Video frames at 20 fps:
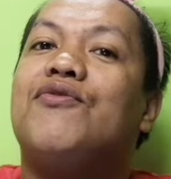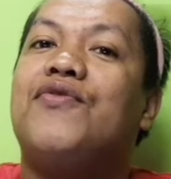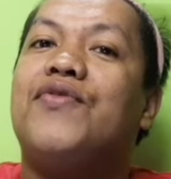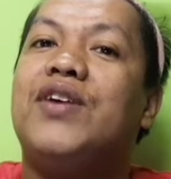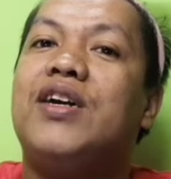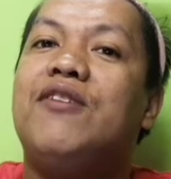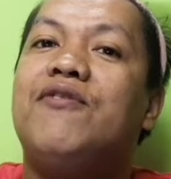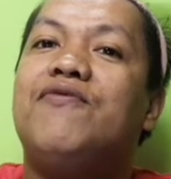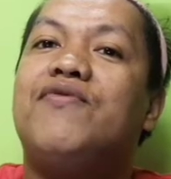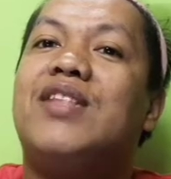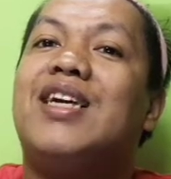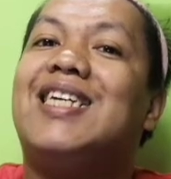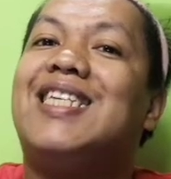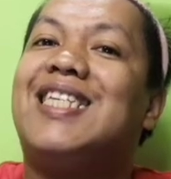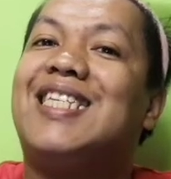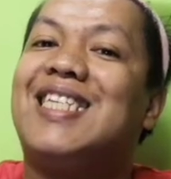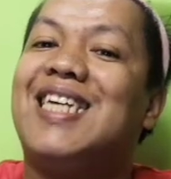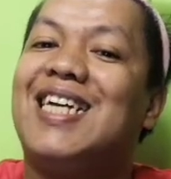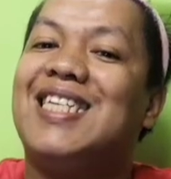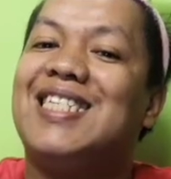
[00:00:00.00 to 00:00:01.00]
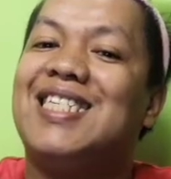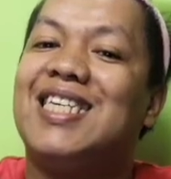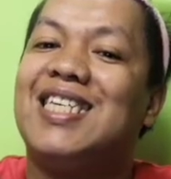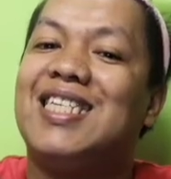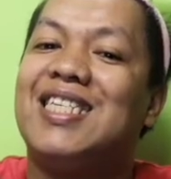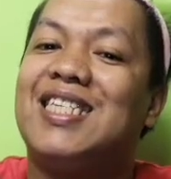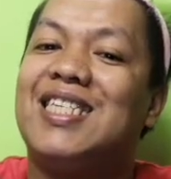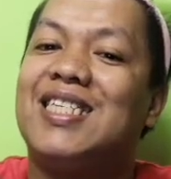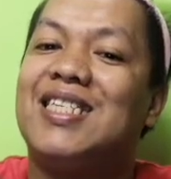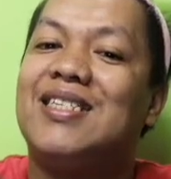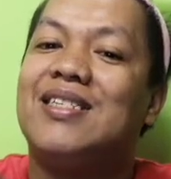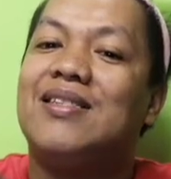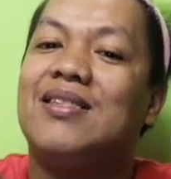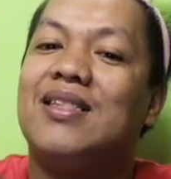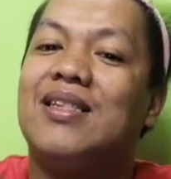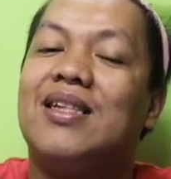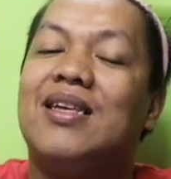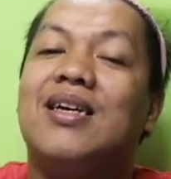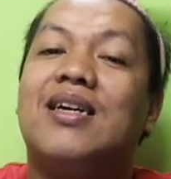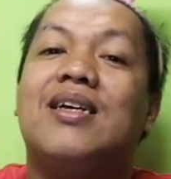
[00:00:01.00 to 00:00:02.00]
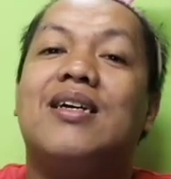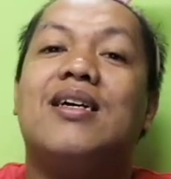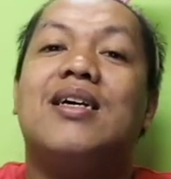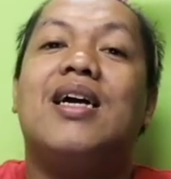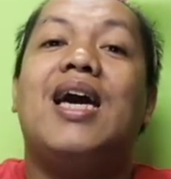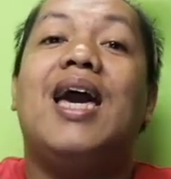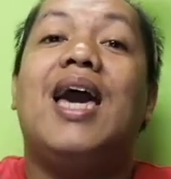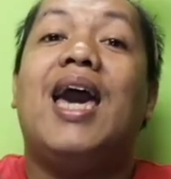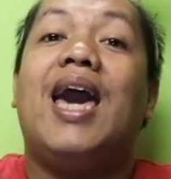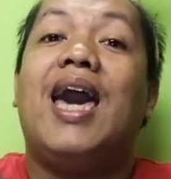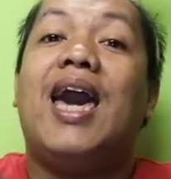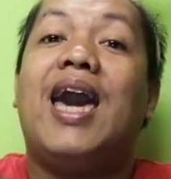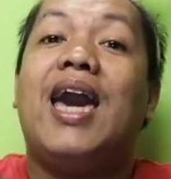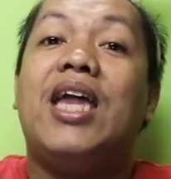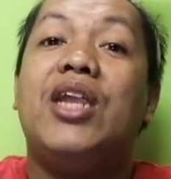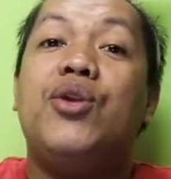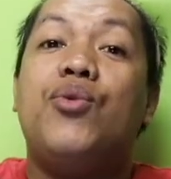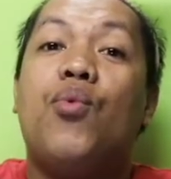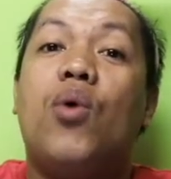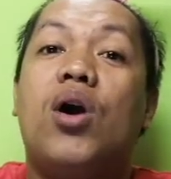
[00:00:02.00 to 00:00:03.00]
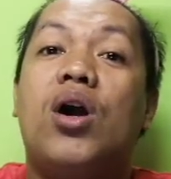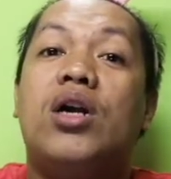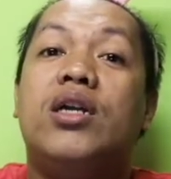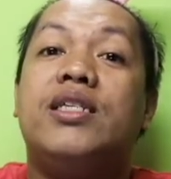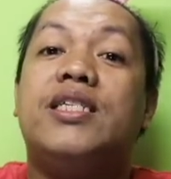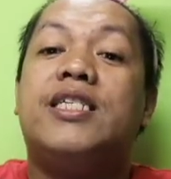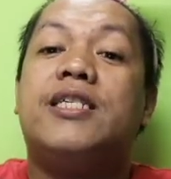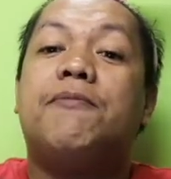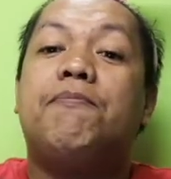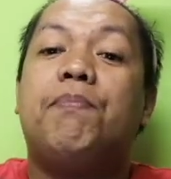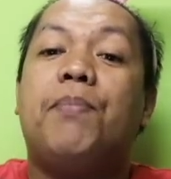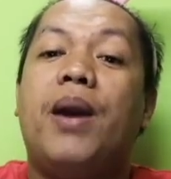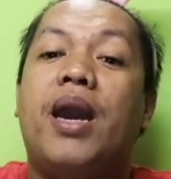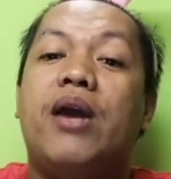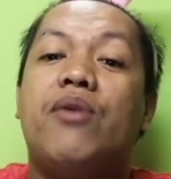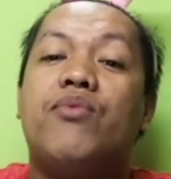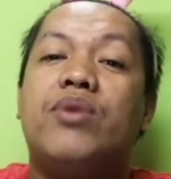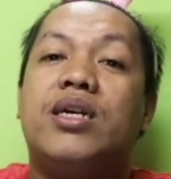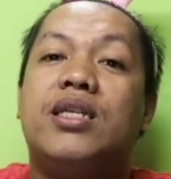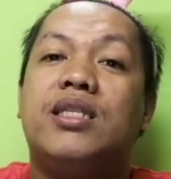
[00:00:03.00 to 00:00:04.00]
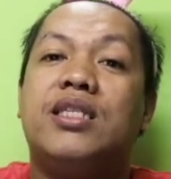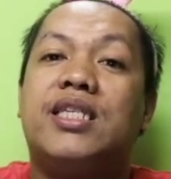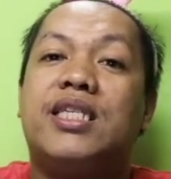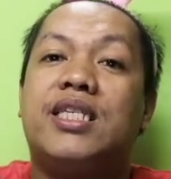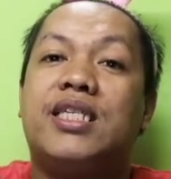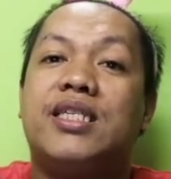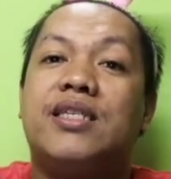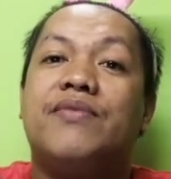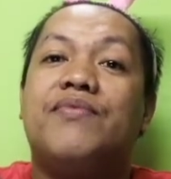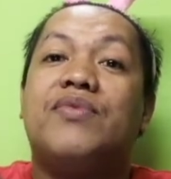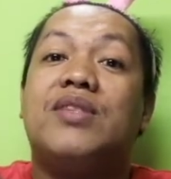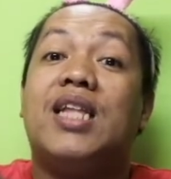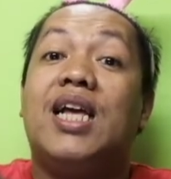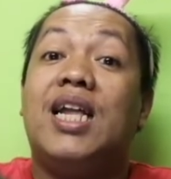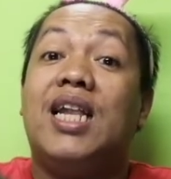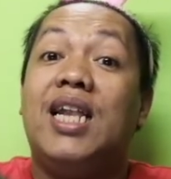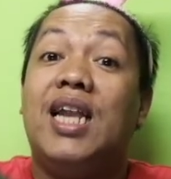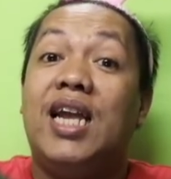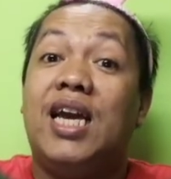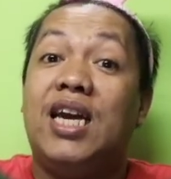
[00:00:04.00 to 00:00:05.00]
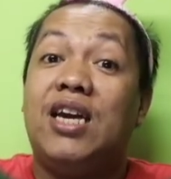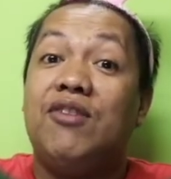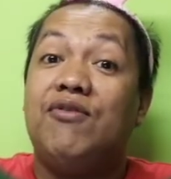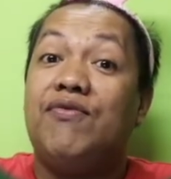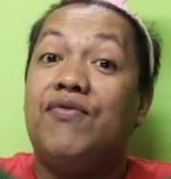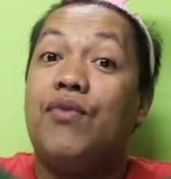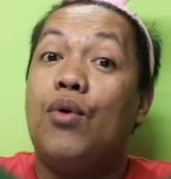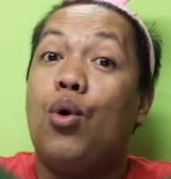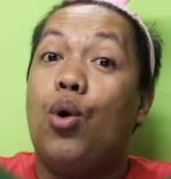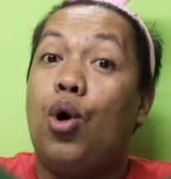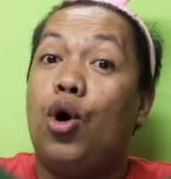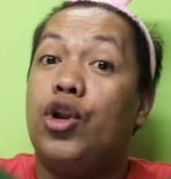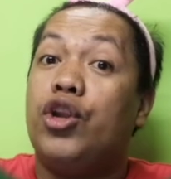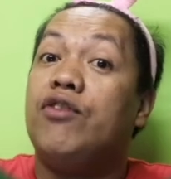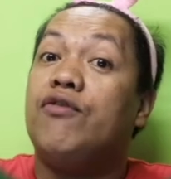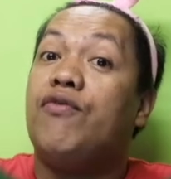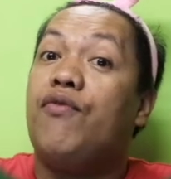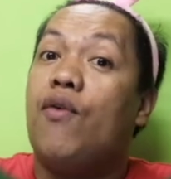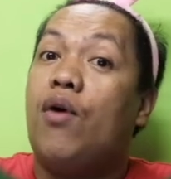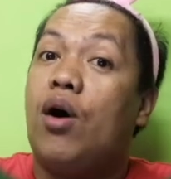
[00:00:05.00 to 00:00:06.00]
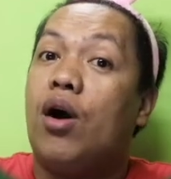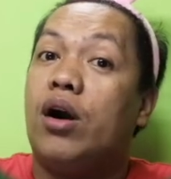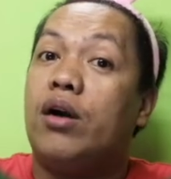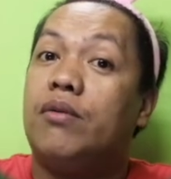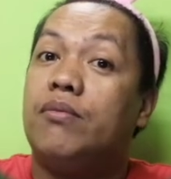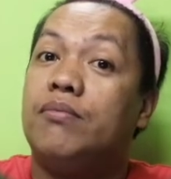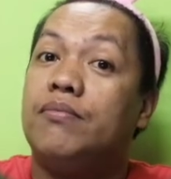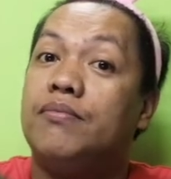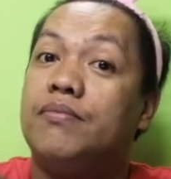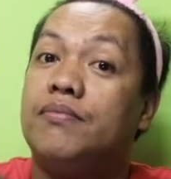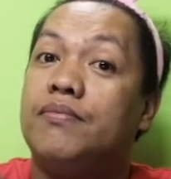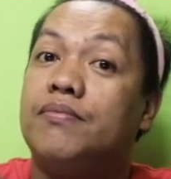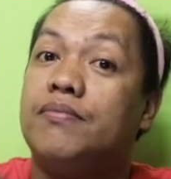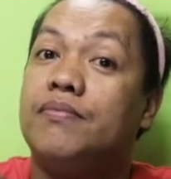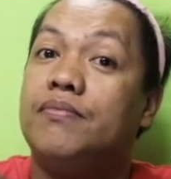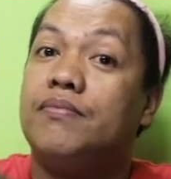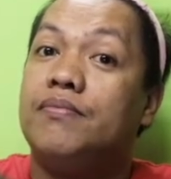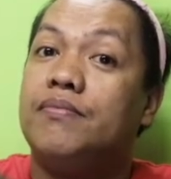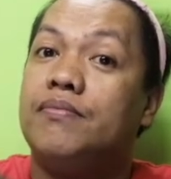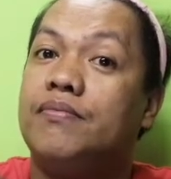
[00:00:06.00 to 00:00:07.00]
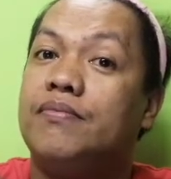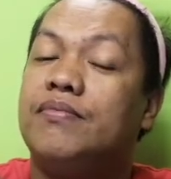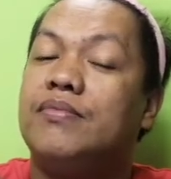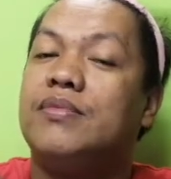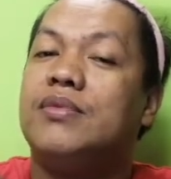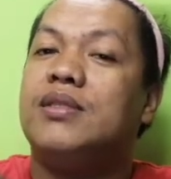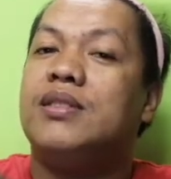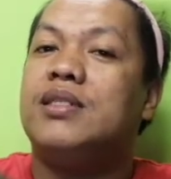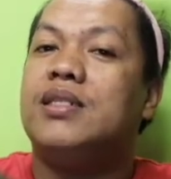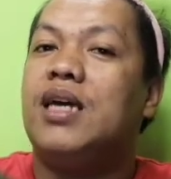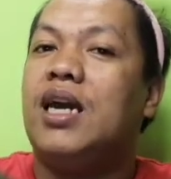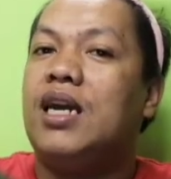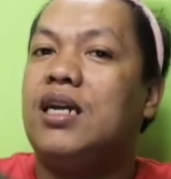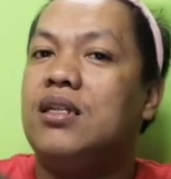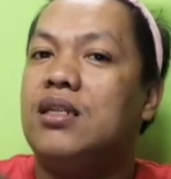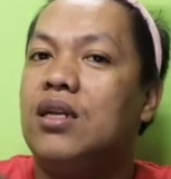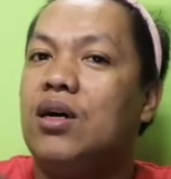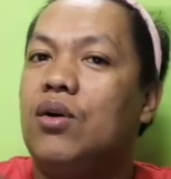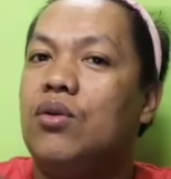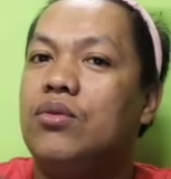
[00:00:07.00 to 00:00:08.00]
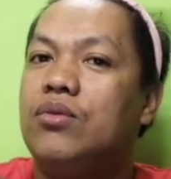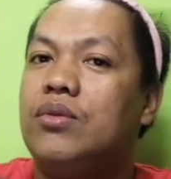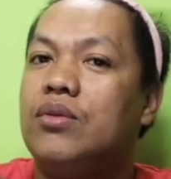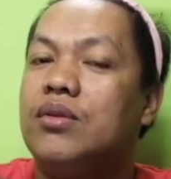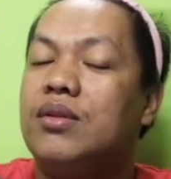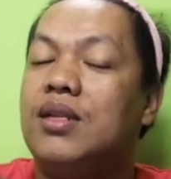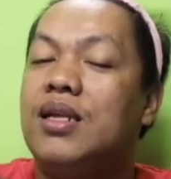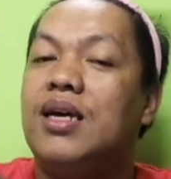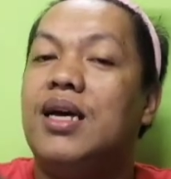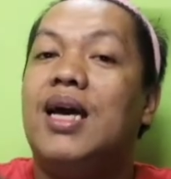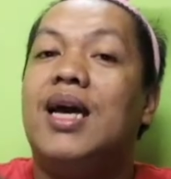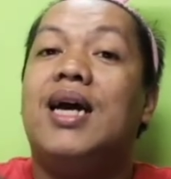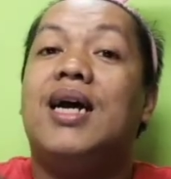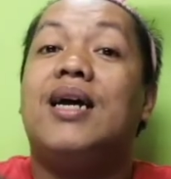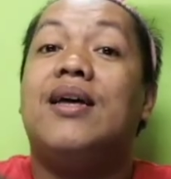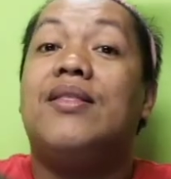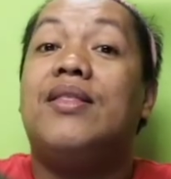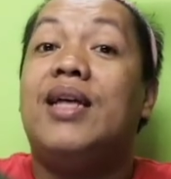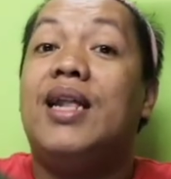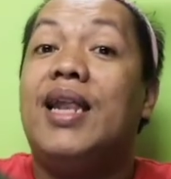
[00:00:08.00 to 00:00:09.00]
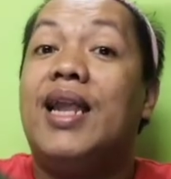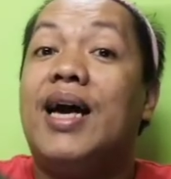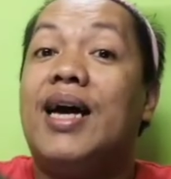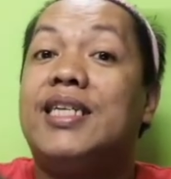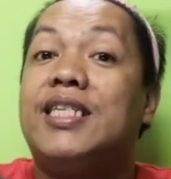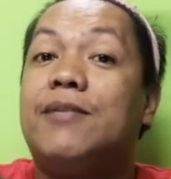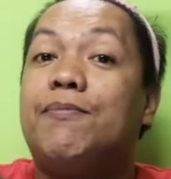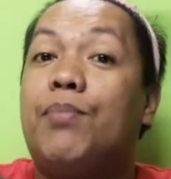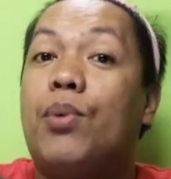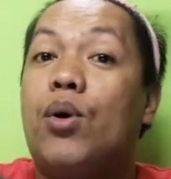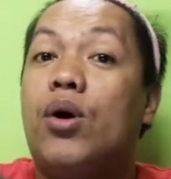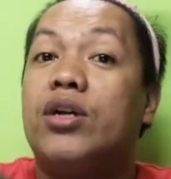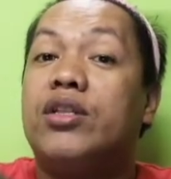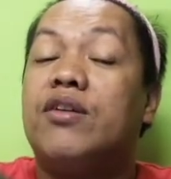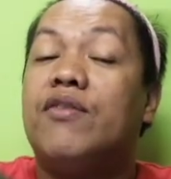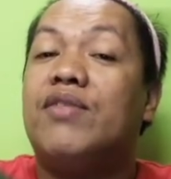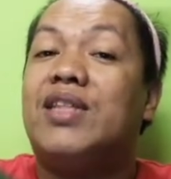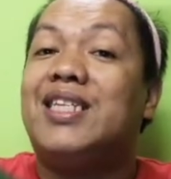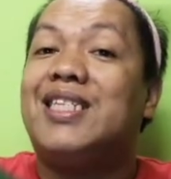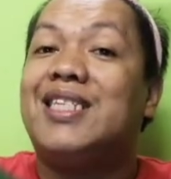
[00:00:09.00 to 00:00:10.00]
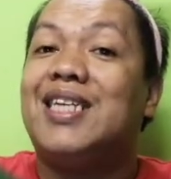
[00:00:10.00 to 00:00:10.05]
Fifth sentence: Edward's parents live on a farm. Take note, the last part of the